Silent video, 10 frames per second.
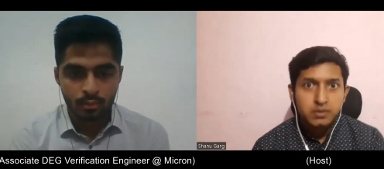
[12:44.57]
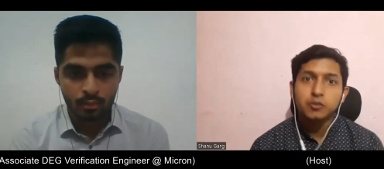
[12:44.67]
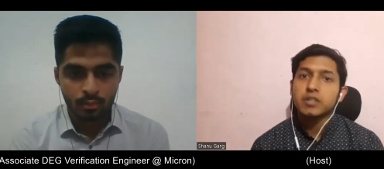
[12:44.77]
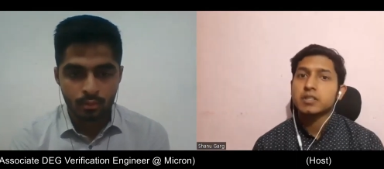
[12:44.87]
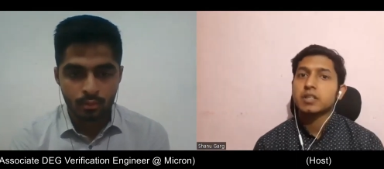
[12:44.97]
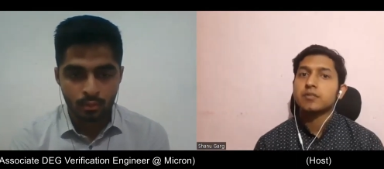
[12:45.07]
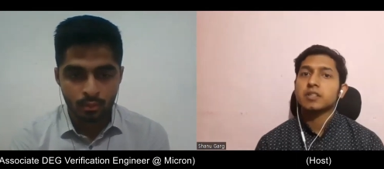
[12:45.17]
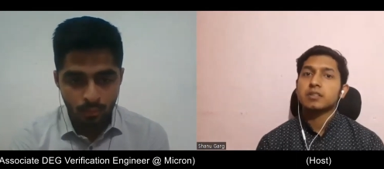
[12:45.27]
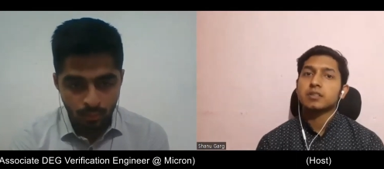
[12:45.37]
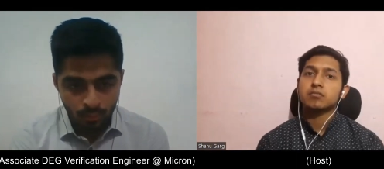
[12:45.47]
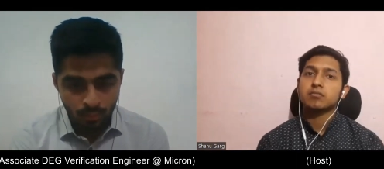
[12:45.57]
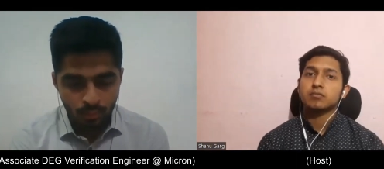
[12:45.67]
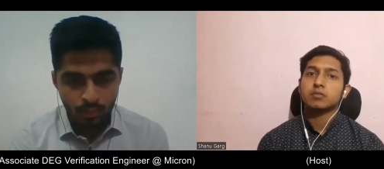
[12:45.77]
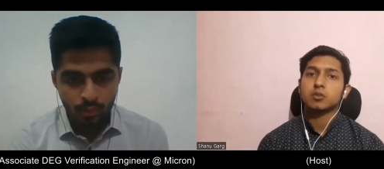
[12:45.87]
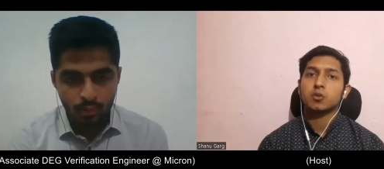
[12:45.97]
Speaker 1: can share with us
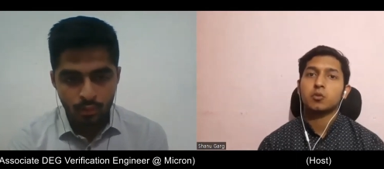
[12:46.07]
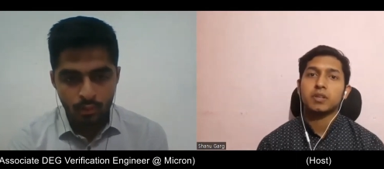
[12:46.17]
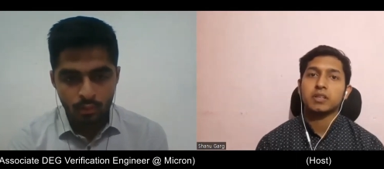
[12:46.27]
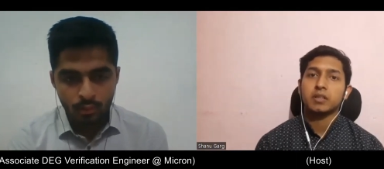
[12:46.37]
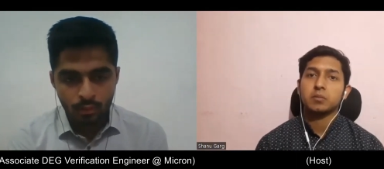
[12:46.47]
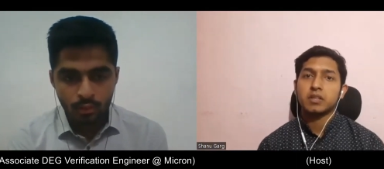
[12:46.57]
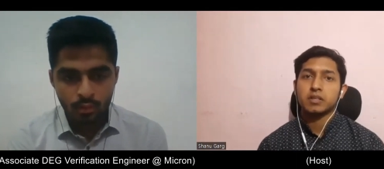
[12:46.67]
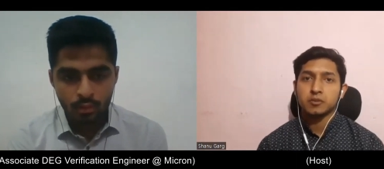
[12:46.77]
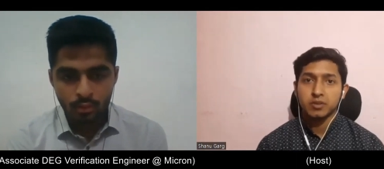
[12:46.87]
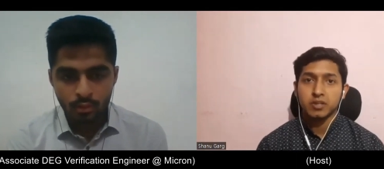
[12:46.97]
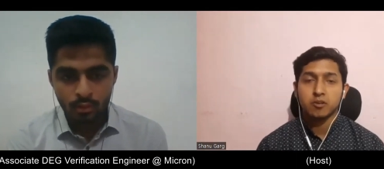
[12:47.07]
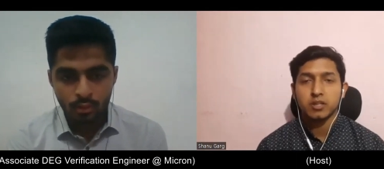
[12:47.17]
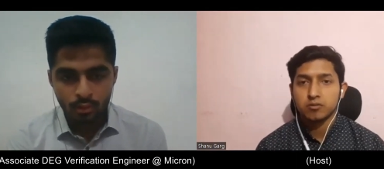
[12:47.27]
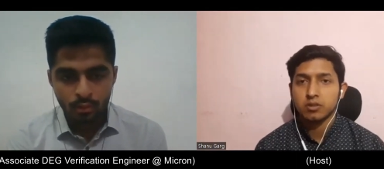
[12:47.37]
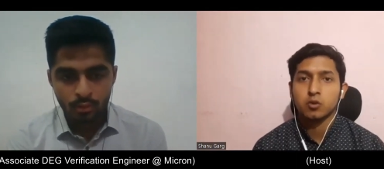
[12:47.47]
so one can make resume according to
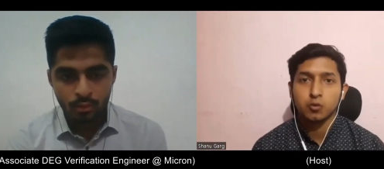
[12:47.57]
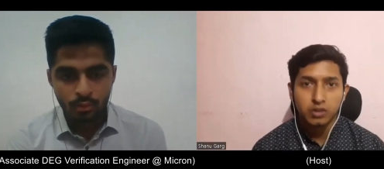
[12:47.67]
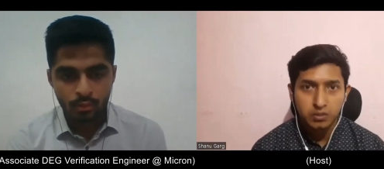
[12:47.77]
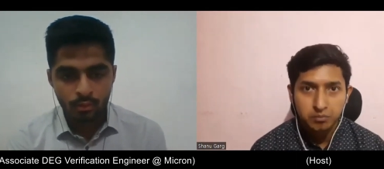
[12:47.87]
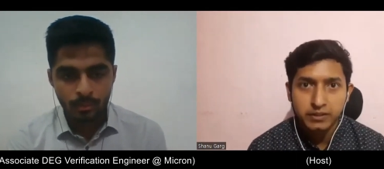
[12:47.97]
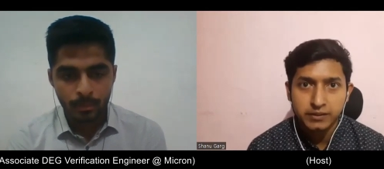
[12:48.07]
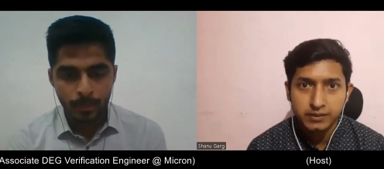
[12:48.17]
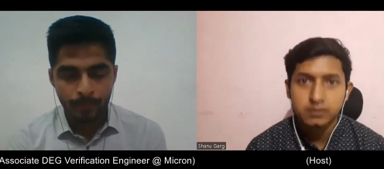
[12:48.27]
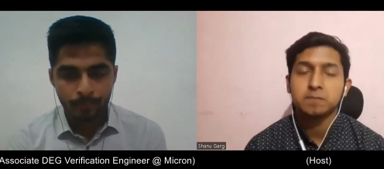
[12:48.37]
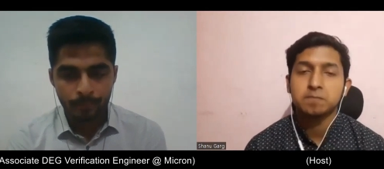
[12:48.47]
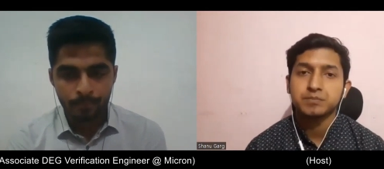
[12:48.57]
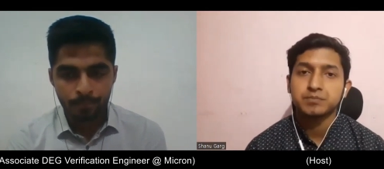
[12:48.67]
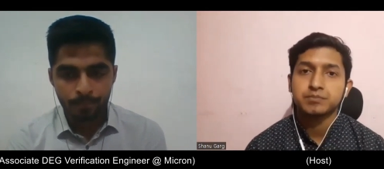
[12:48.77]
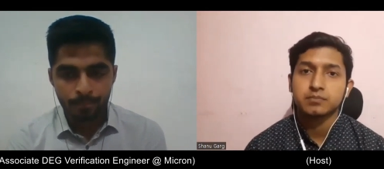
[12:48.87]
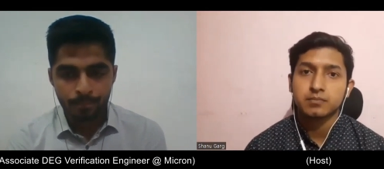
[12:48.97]
the core companies?
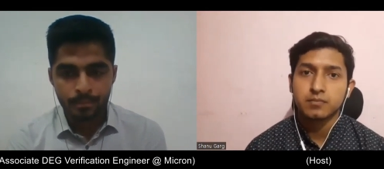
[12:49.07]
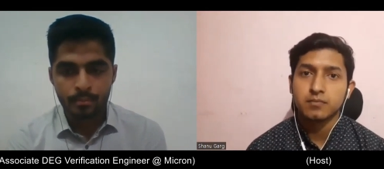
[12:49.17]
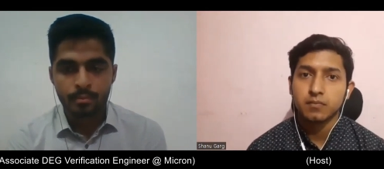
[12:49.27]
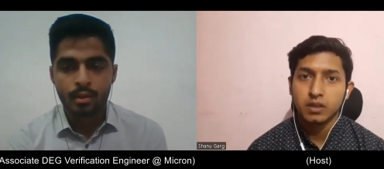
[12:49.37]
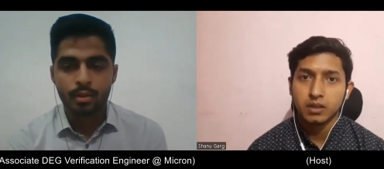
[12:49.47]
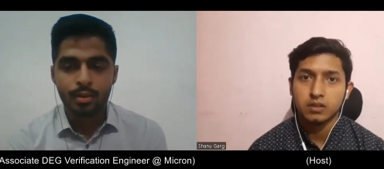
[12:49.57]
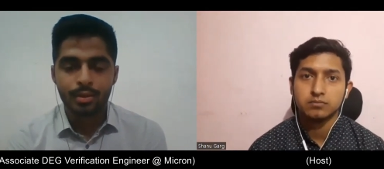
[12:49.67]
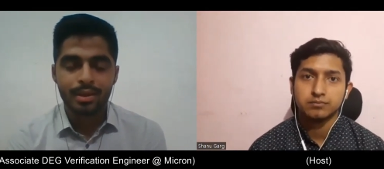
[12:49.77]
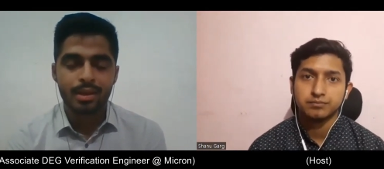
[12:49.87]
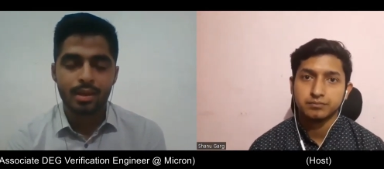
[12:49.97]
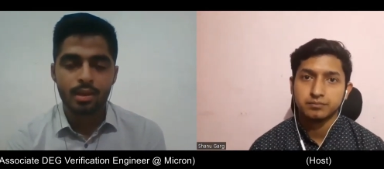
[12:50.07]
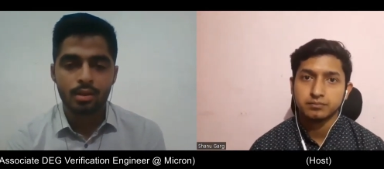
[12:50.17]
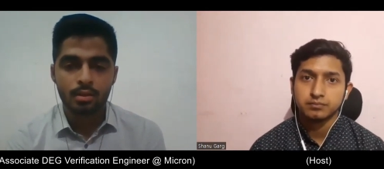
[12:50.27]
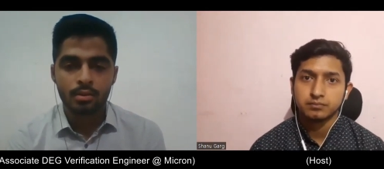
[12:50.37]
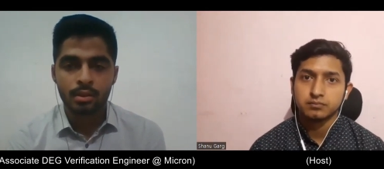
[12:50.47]
Yeah. Okay.
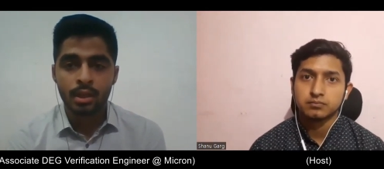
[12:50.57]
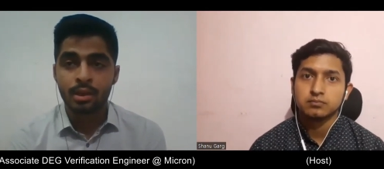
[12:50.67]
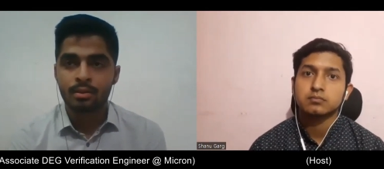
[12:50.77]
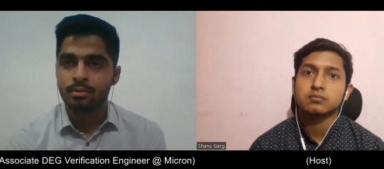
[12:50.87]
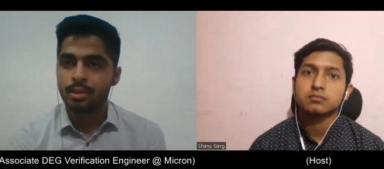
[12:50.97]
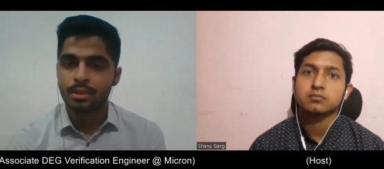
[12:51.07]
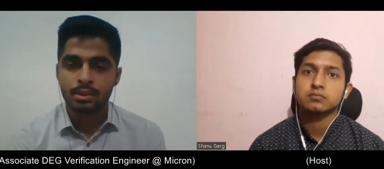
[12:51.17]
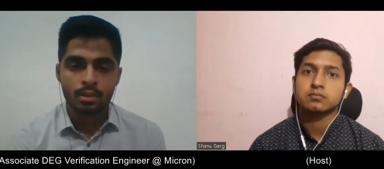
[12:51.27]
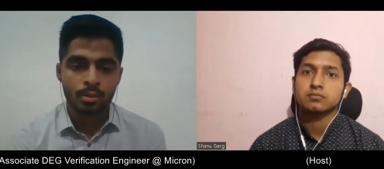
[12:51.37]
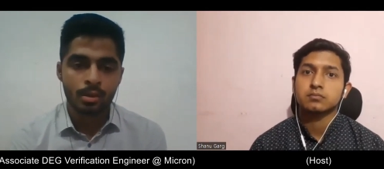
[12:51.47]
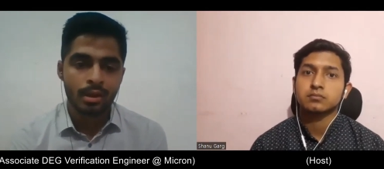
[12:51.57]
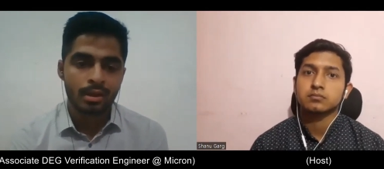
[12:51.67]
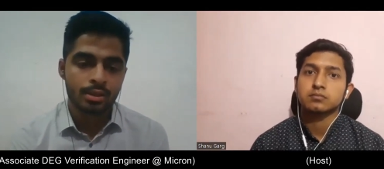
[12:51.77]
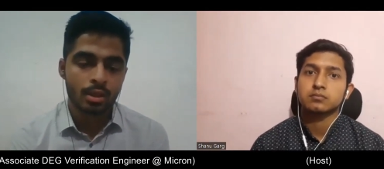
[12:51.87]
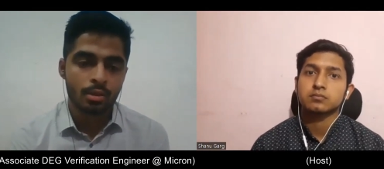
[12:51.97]
Speaker 2: Yeah, that's, you're right,
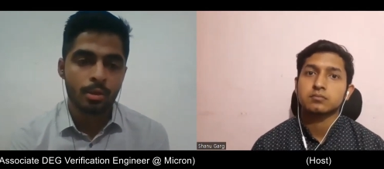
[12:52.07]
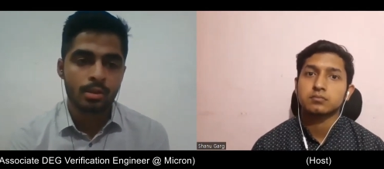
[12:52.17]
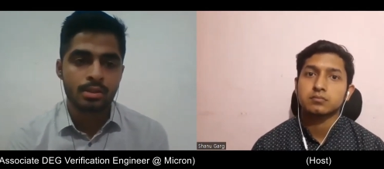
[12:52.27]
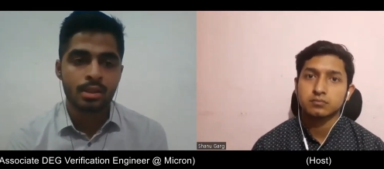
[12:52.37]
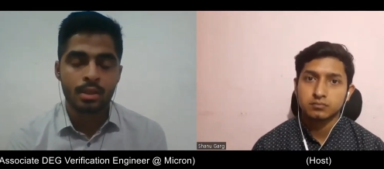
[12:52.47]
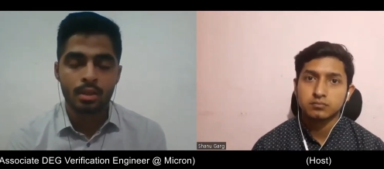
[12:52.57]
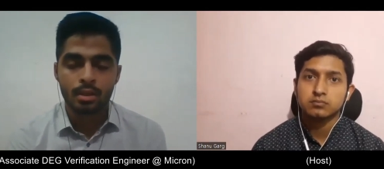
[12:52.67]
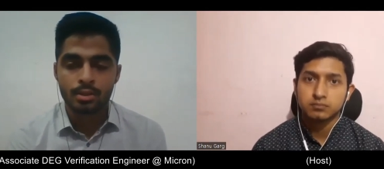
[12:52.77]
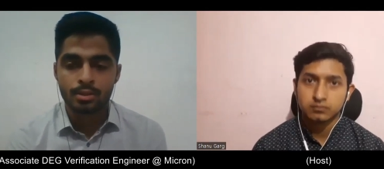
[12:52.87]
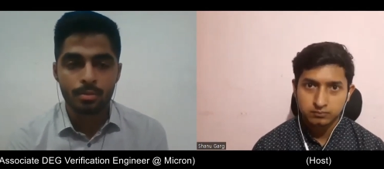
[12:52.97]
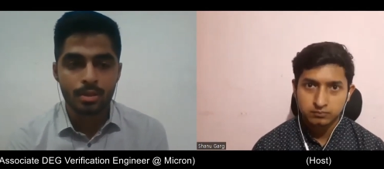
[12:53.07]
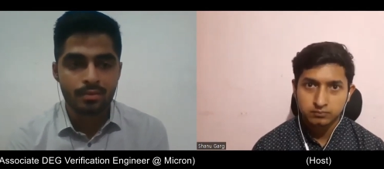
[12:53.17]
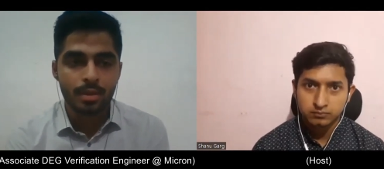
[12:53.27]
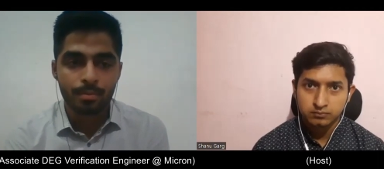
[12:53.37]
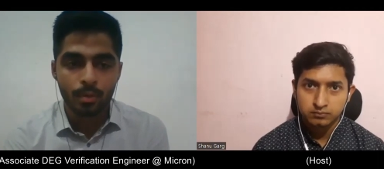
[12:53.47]
Shana, about this, that resume is
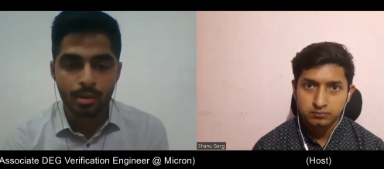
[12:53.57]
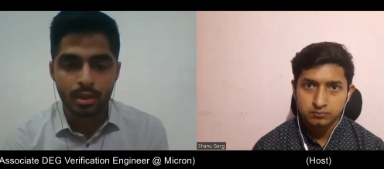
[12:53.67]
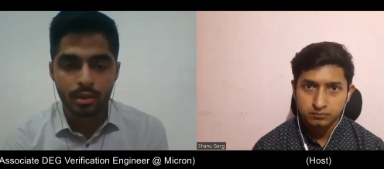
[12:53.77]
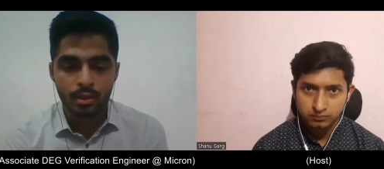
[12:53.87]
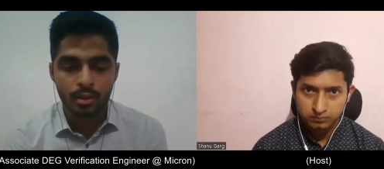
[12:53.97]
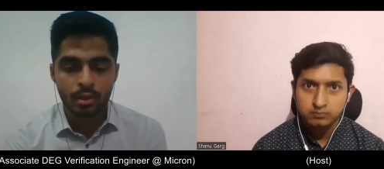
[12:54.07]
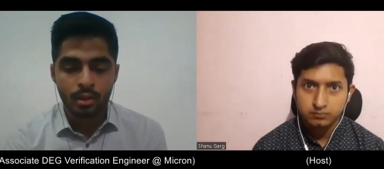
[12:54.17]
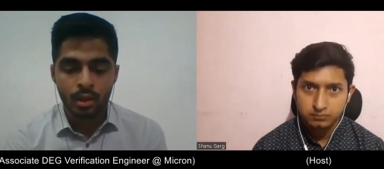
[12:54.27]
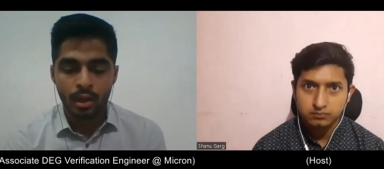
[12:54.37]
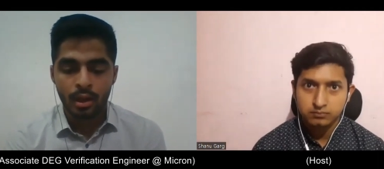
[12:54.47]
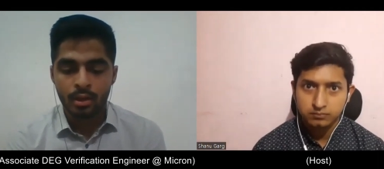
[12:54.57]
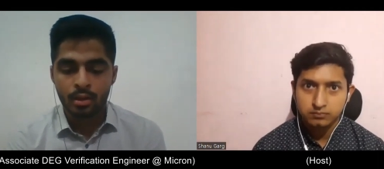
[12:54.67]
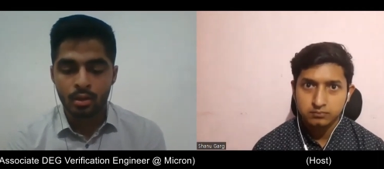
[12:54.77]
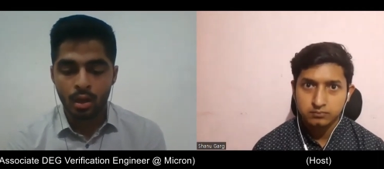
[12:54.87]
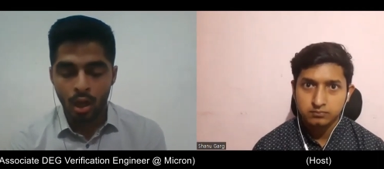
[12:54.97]
very important.
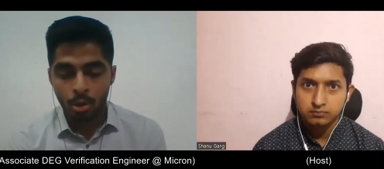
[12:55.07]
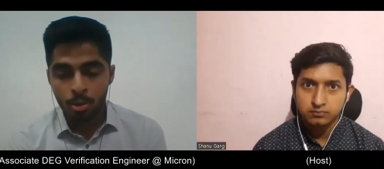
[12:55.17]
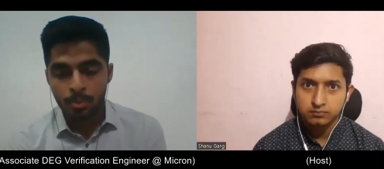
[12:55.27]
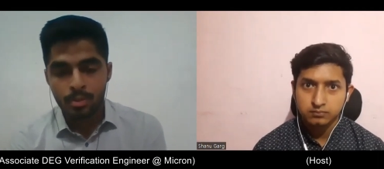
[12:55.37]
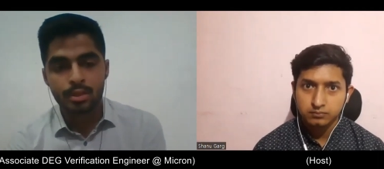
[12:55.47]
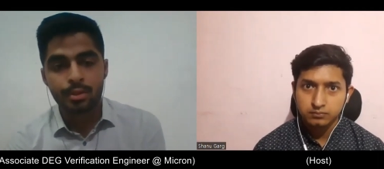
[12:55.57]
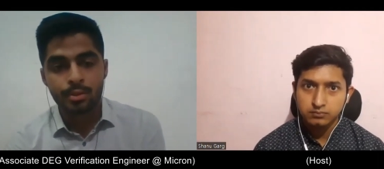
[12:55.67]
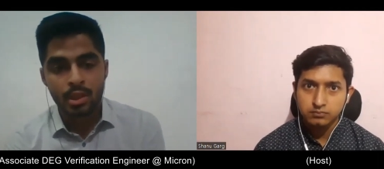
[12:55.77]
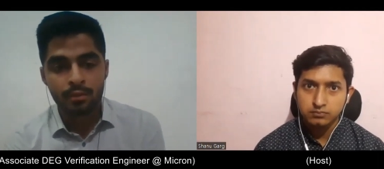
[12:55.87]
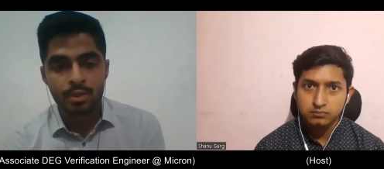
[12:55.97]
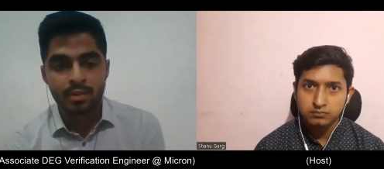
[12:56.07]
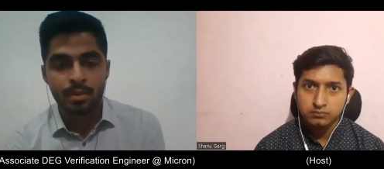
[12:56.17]
And how you present yourself is very